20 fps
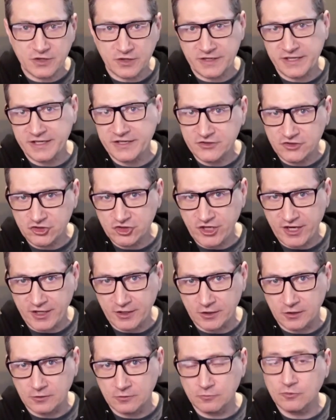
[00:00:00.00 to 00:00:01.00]
on his
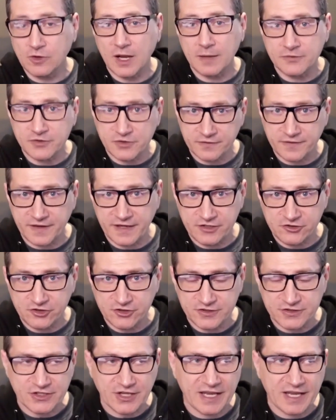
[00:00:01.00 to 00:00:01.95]
channel, Robservations,